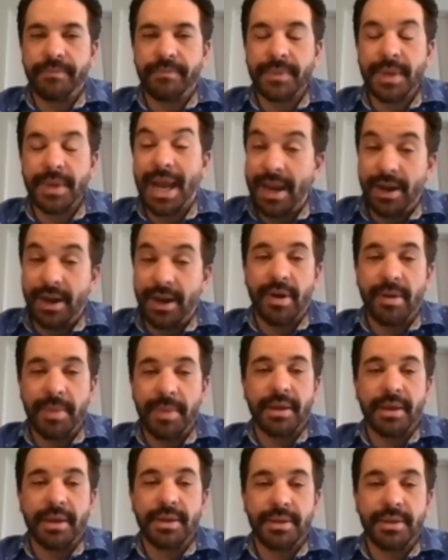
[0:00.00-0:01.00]
I know I
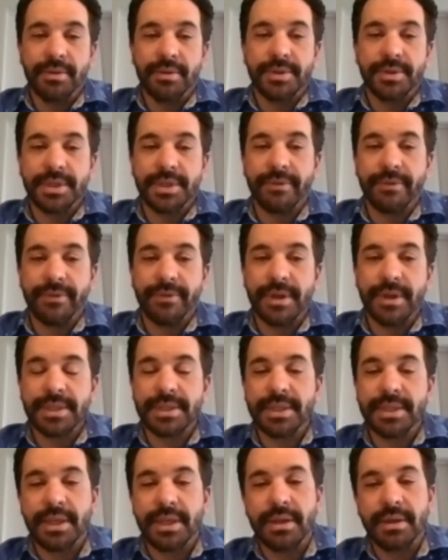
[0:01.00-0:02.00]
make a huge
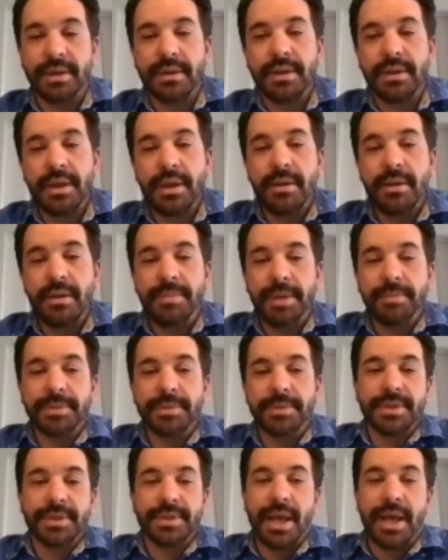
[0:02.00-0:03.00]
difference in
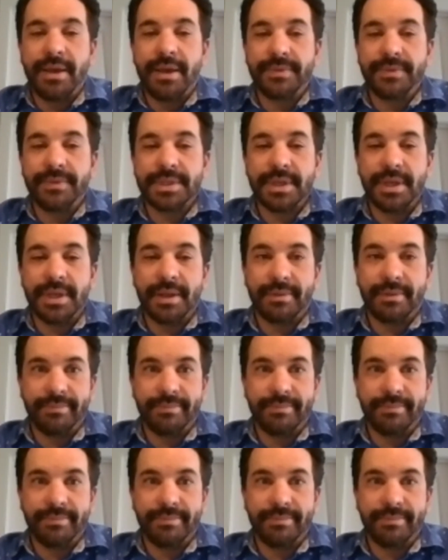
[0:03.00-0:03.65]
people's lives